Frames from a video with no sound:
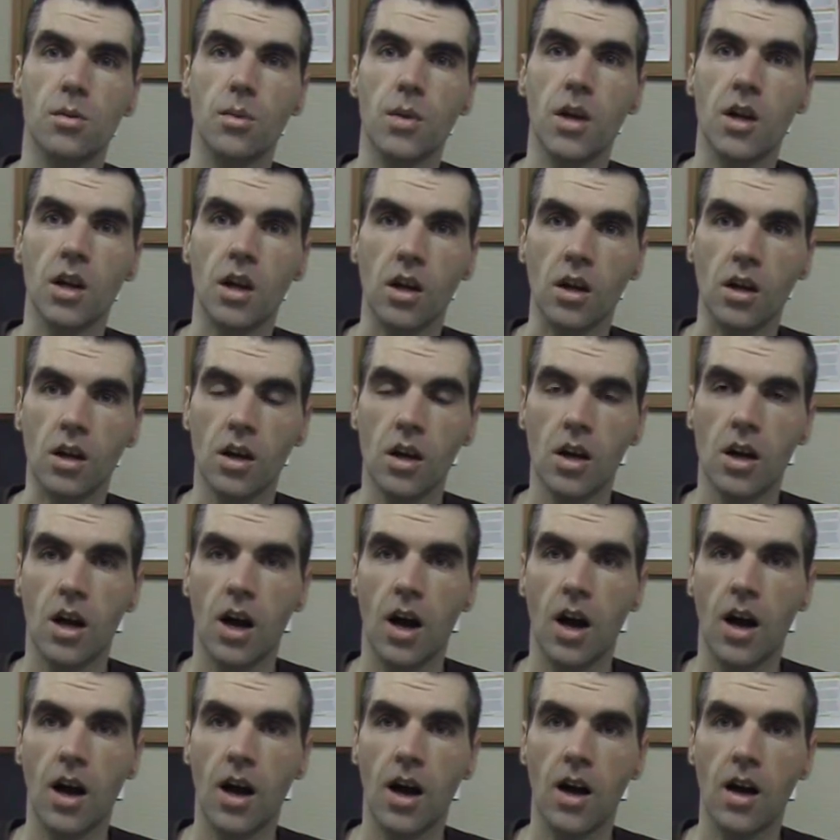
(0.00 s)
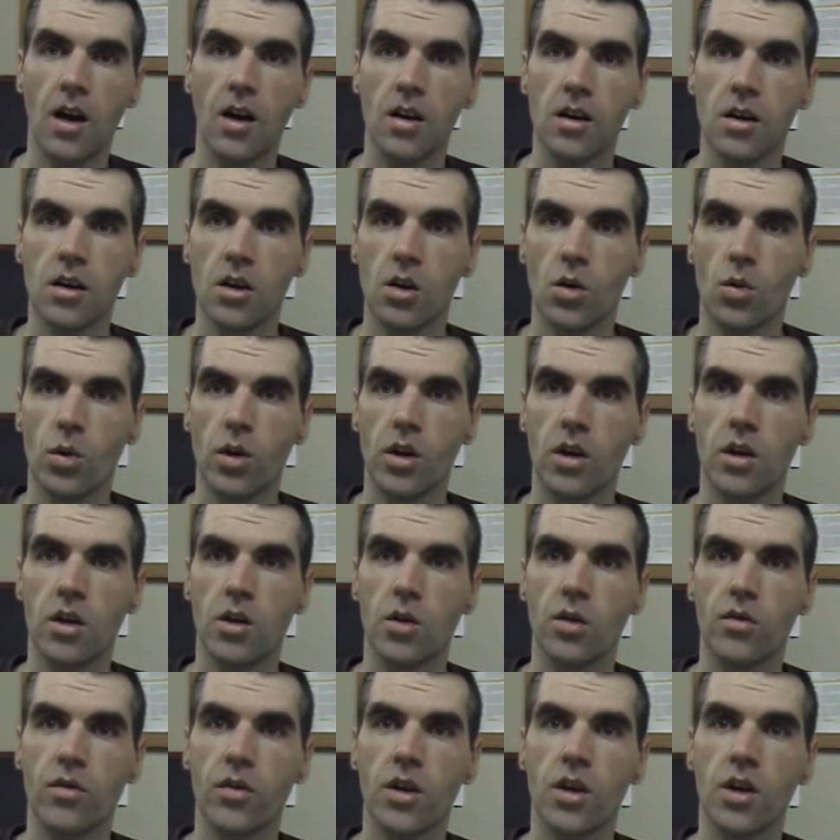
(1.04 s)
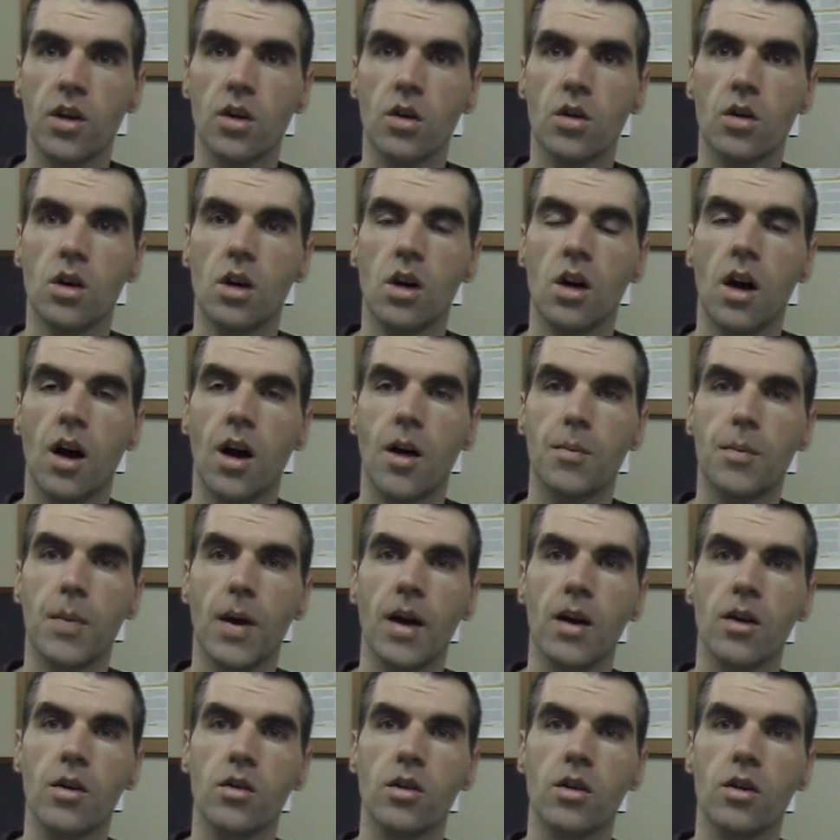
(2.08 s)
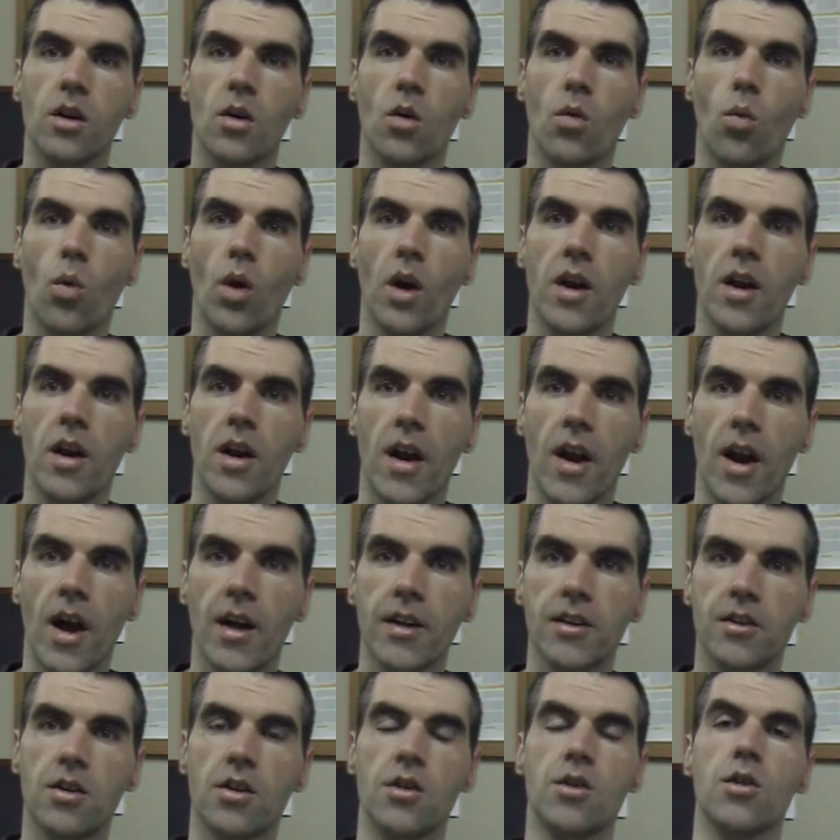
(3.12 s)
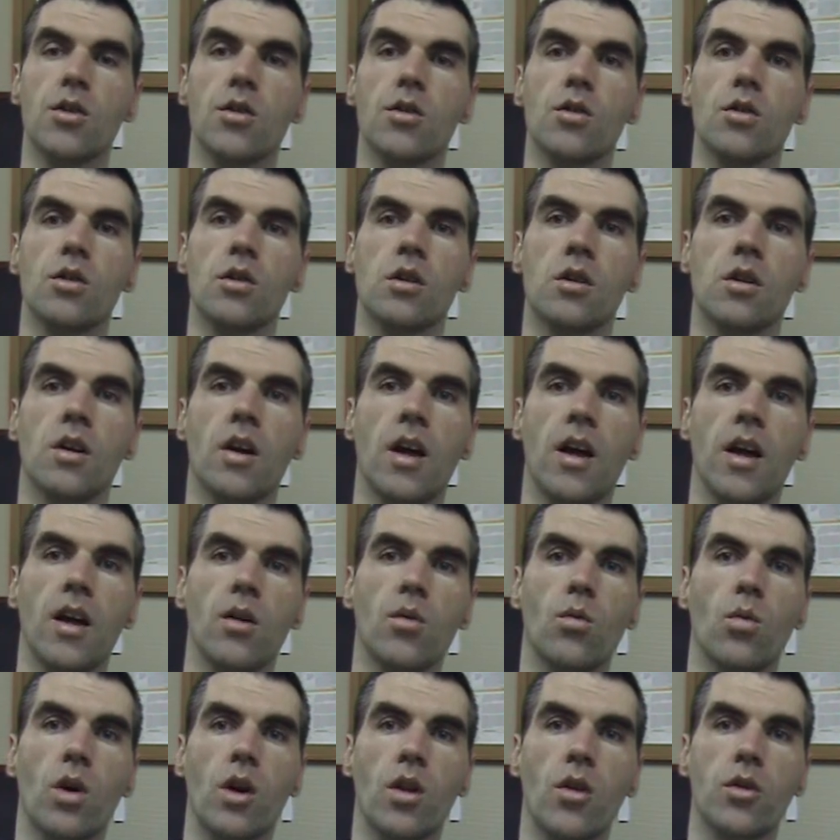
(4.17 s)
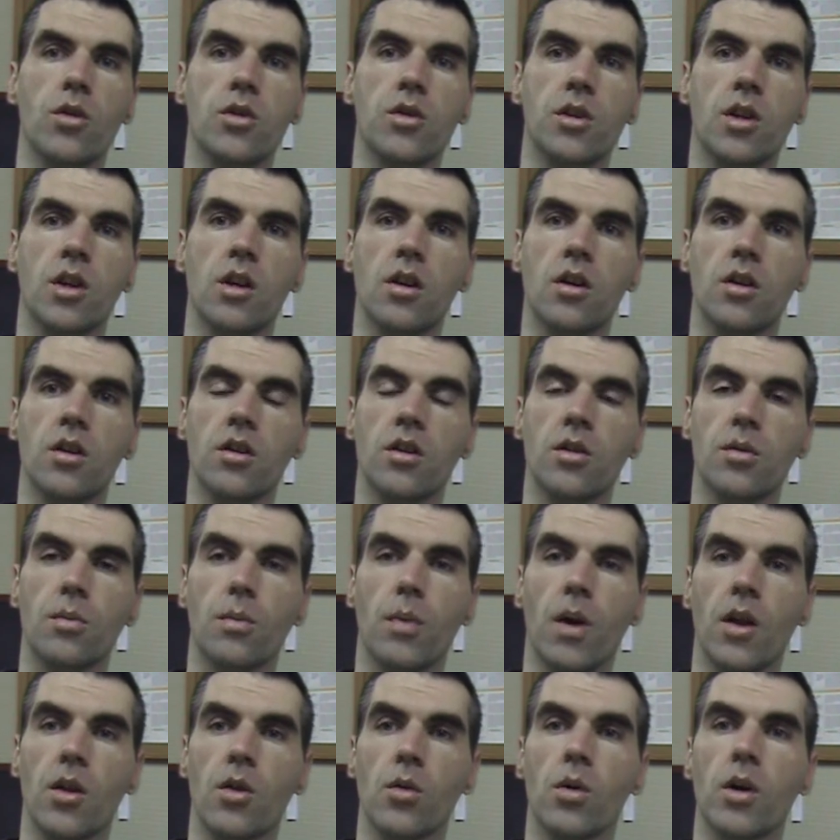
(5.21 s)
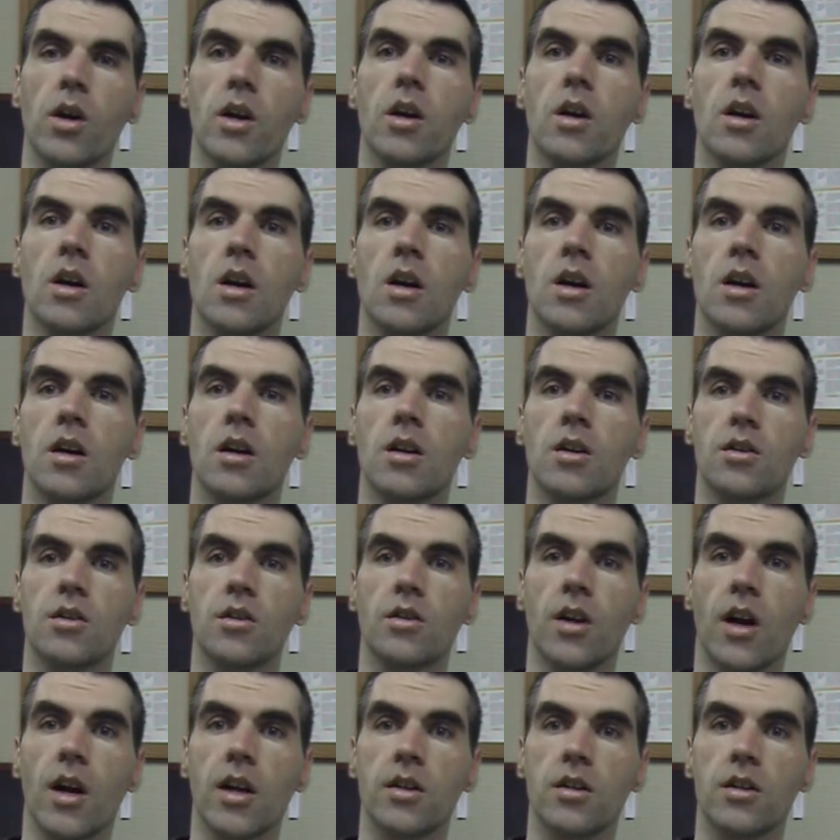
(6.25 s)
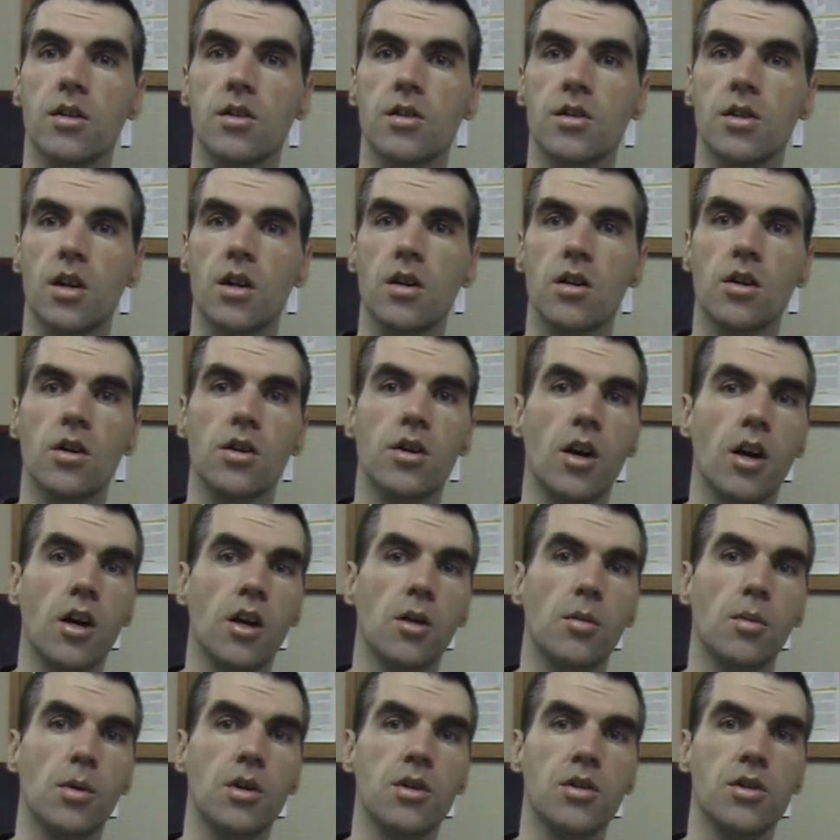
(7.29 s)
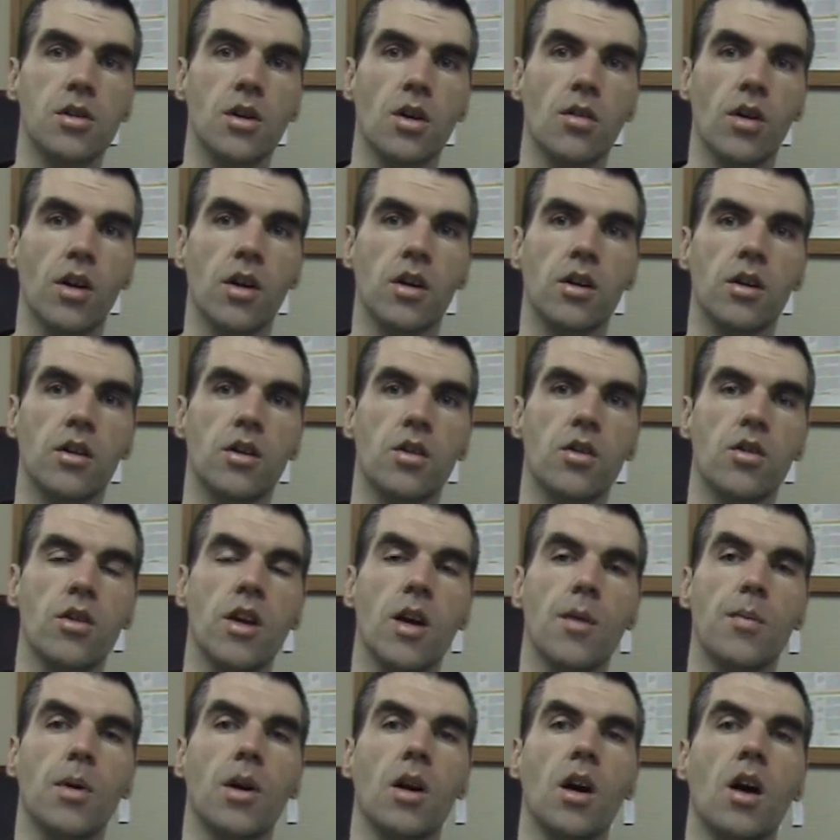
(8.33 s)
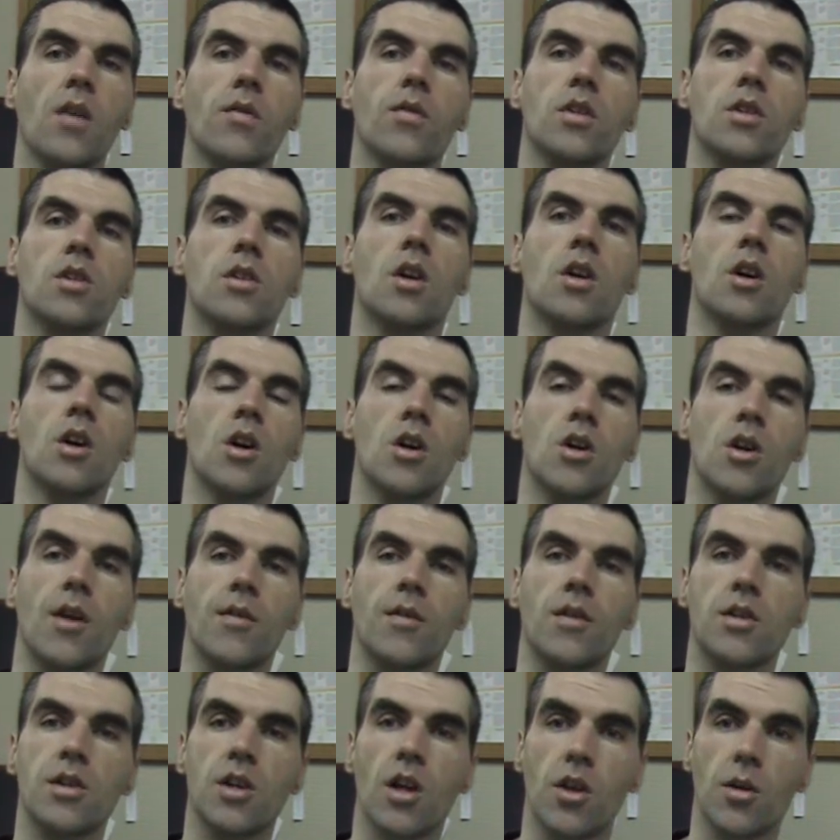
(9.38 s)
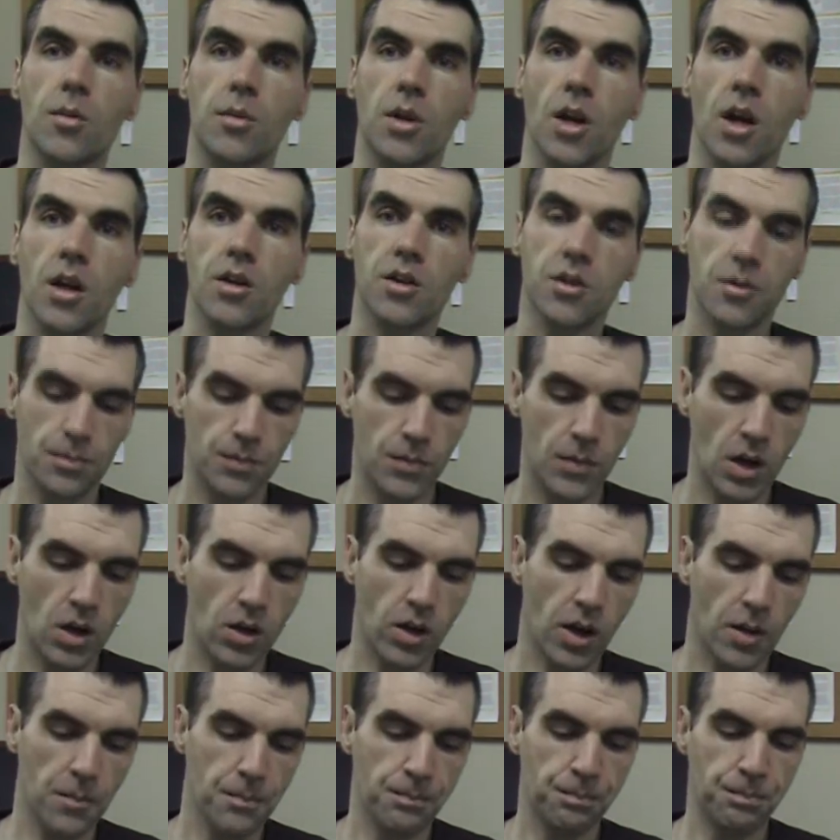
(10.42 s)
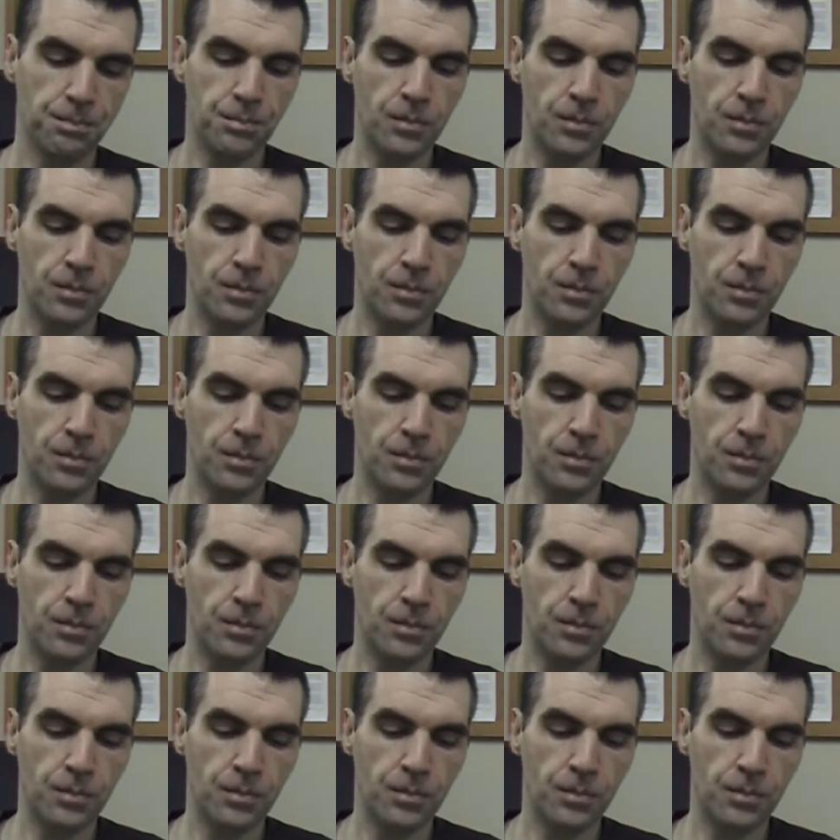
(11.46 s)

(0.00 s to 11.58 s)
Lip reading: Meaning, we're going to do a video about what not to do, and one of those things, by the way, is not to send your documents directly to the EPIK office. You have to send them to us. Okay.